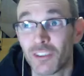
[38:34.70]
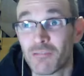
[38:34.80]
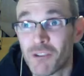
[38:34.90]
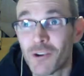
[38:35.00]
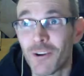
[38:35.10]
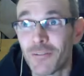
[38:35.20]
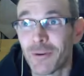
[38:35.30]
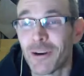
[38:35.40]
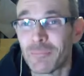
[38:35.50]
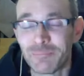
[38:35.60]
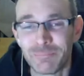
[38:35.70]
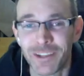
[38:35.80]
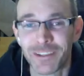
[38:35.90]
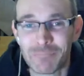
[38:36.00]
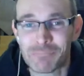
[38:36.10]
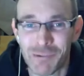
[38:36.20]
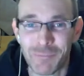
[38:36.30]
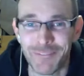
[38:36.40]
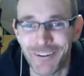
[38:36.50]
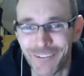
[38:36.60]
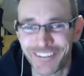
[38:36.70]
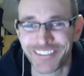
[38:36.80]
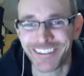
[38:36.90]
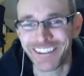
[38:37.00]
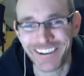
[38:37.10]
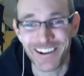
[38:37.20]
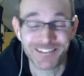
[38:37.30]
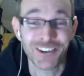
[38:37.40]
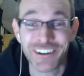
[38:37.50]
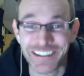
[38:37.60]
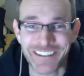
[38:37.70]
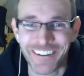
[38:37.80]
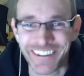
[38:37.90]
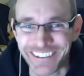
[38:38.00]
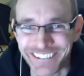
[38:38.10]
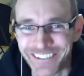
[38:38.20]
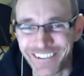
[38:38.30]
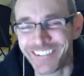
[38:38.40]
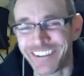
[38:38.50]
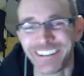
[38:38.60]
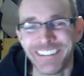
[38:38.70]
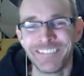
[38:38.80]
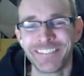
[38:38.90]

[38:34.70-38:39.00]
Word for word: root of my bloody problem. I wasn't talking about it. You see what I mean? Right.